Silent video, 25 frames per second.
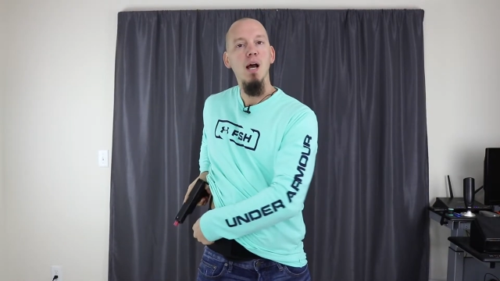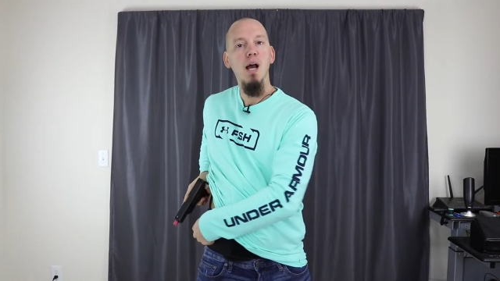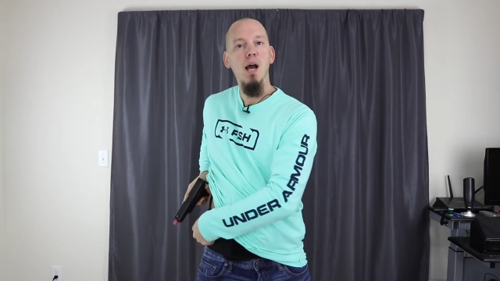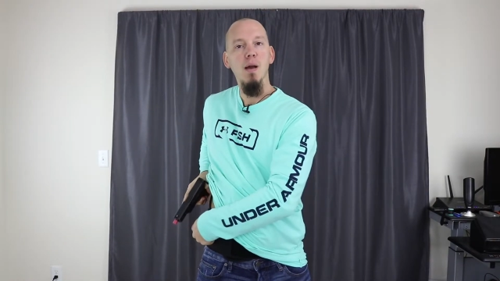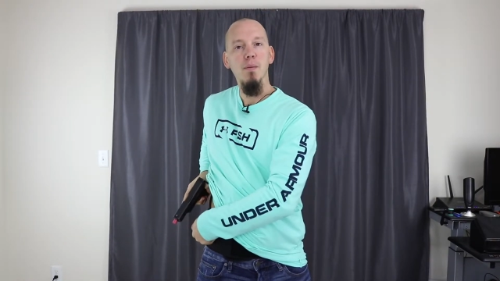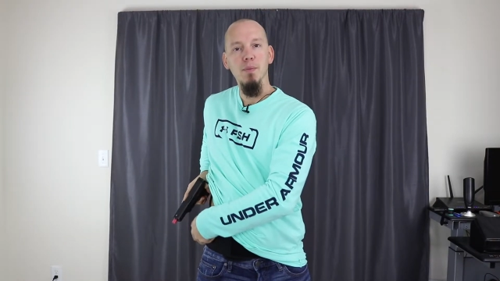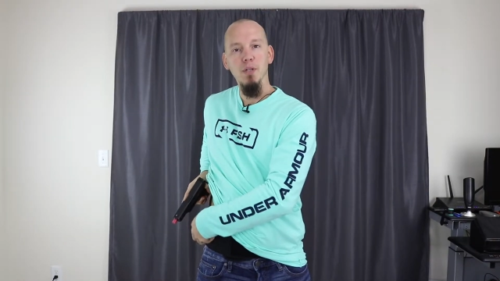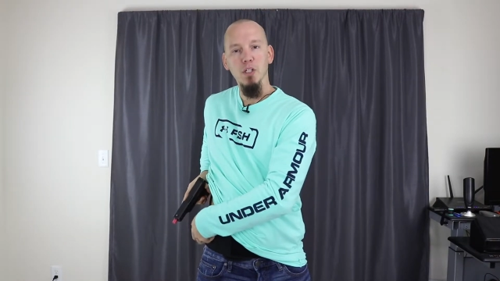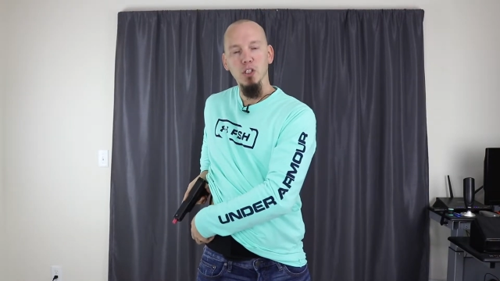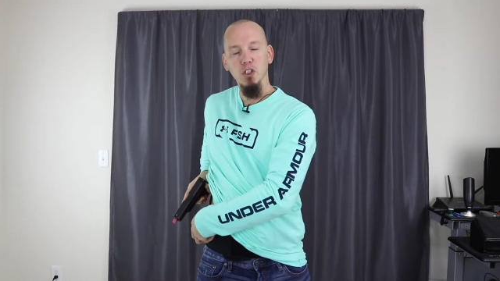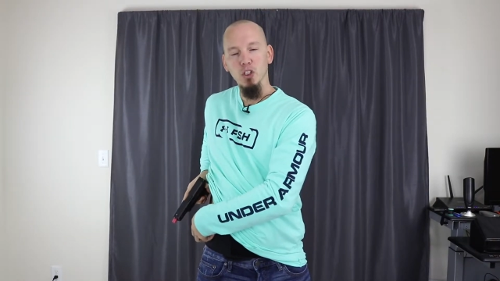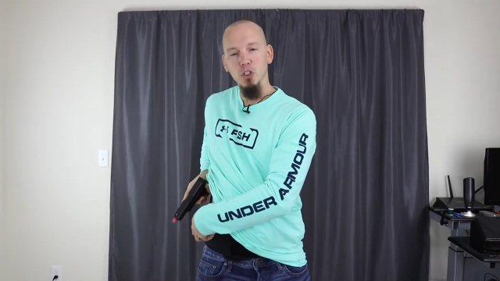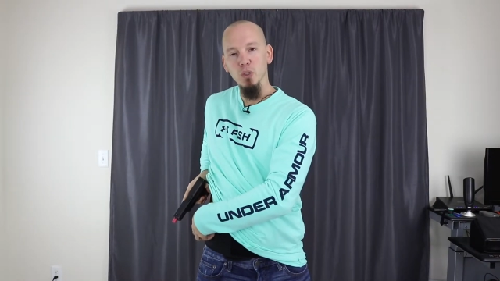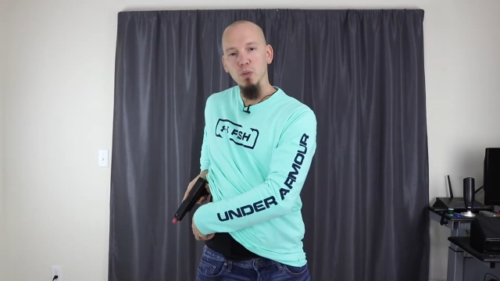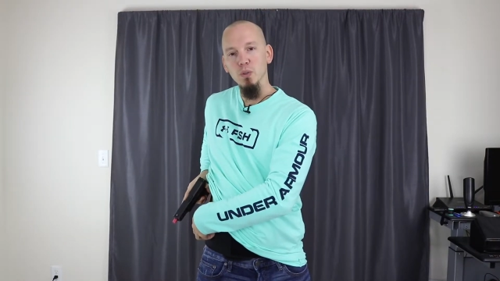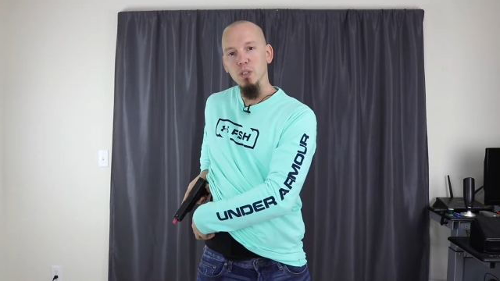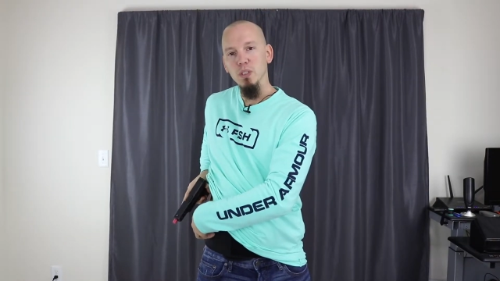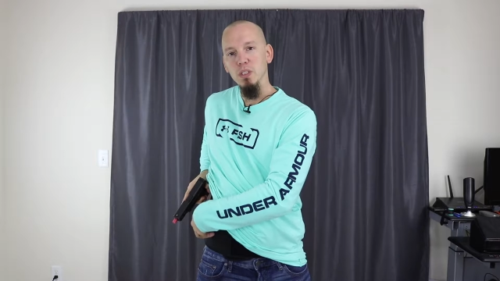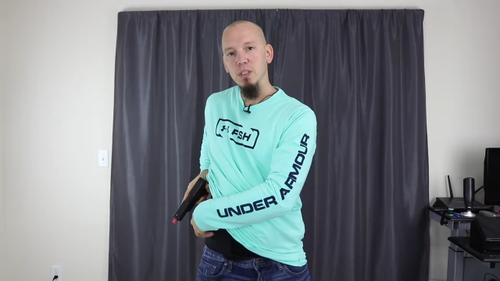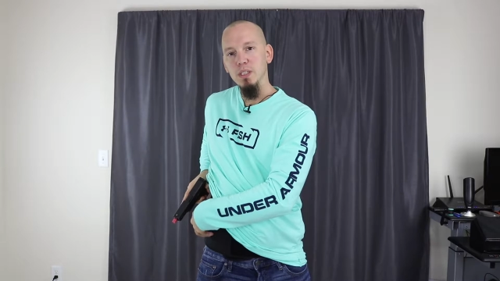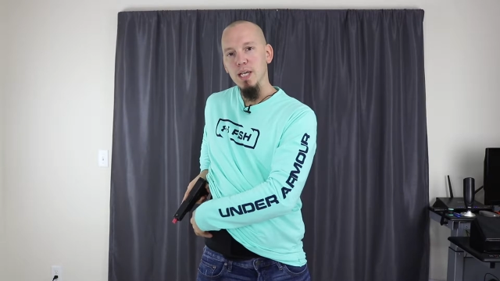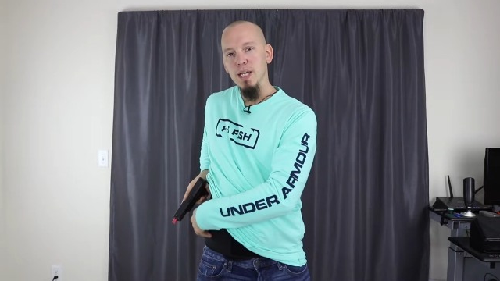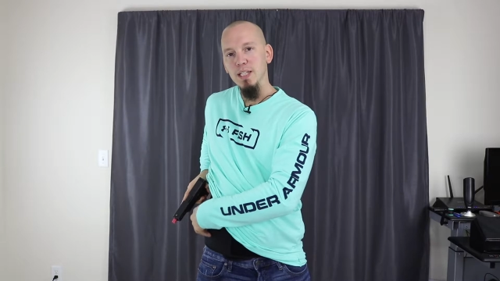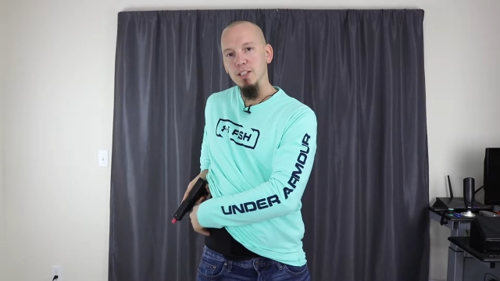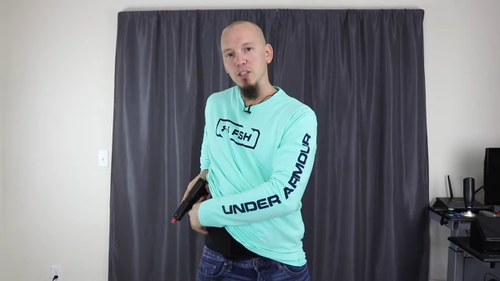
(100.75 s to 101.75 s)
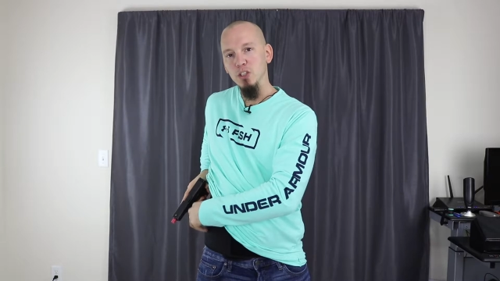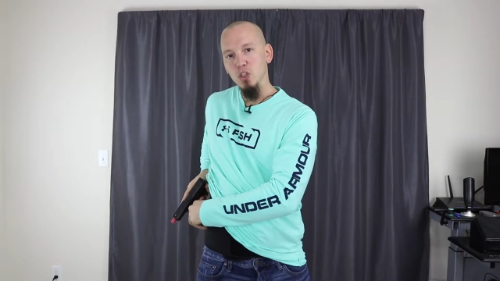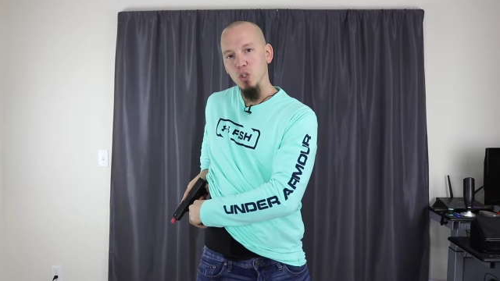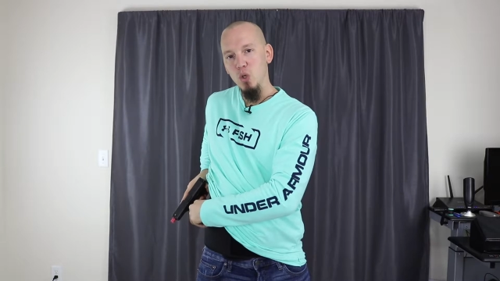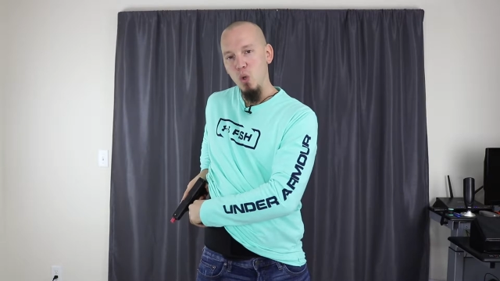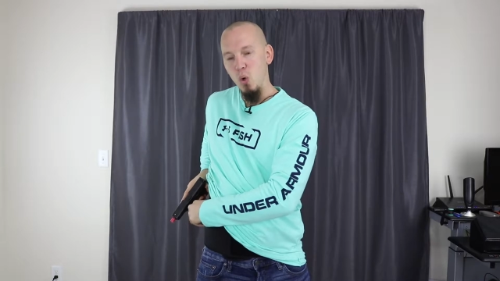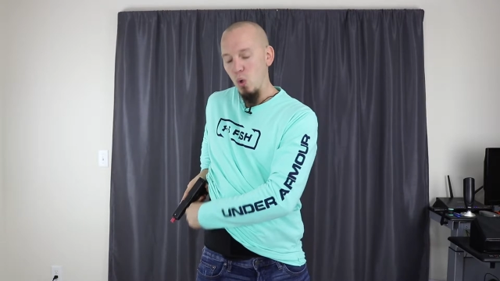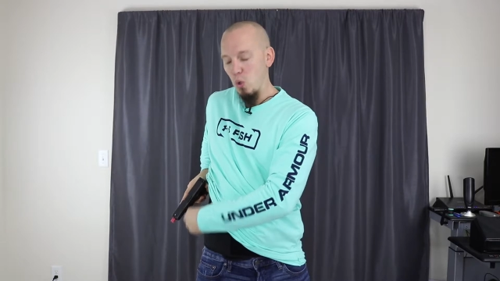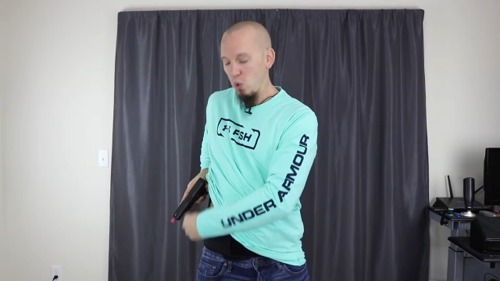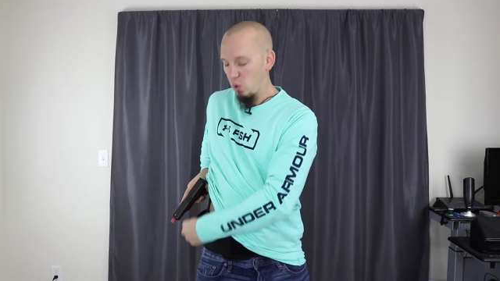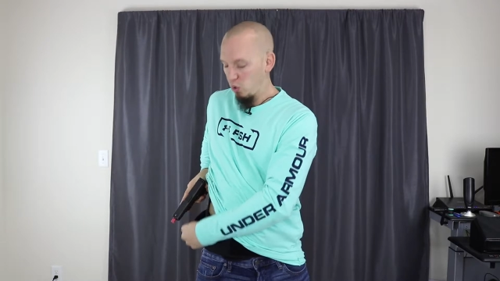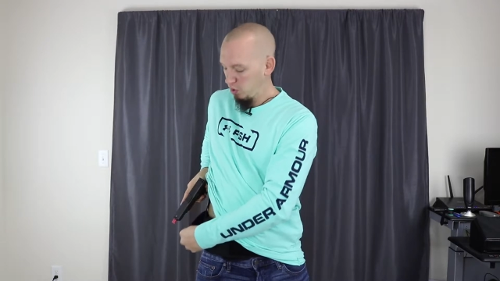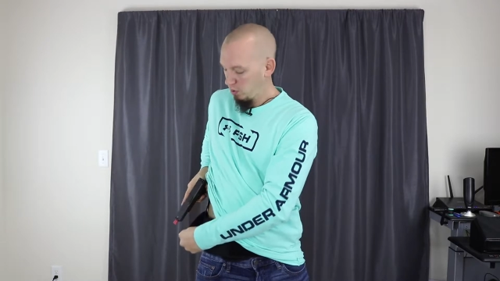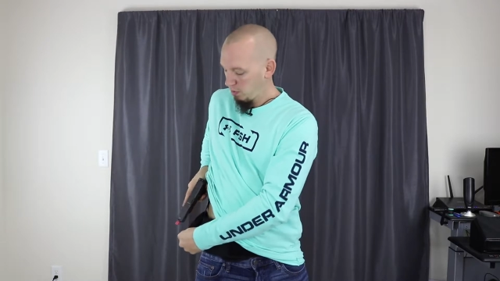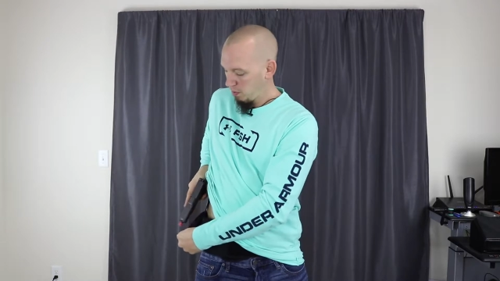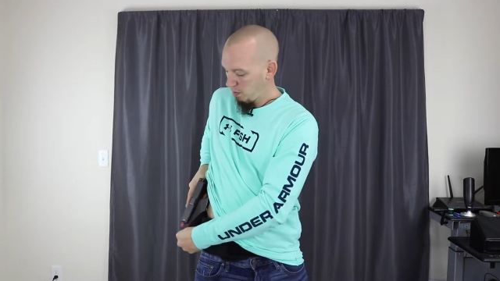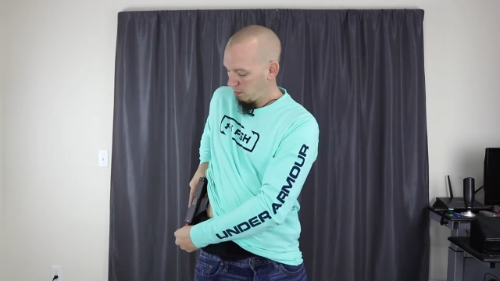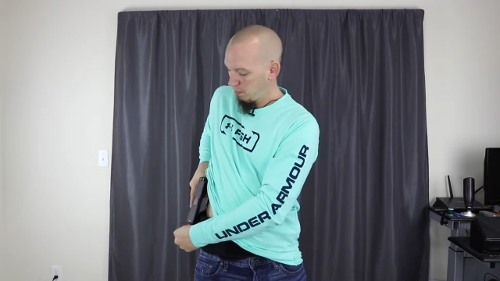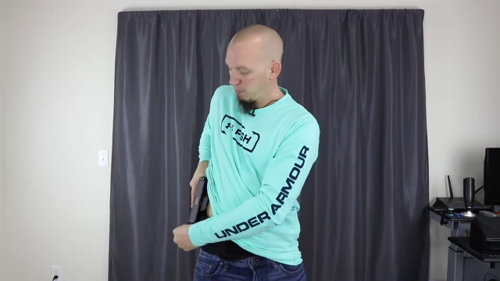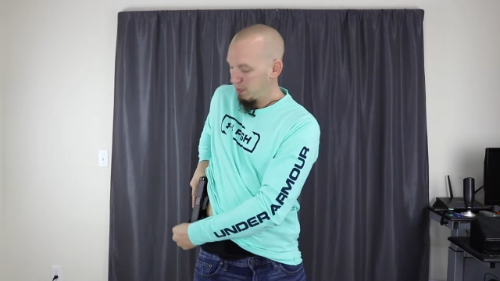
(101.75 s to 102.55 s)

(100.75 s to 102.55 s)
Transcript: I'm going to shoot the test cold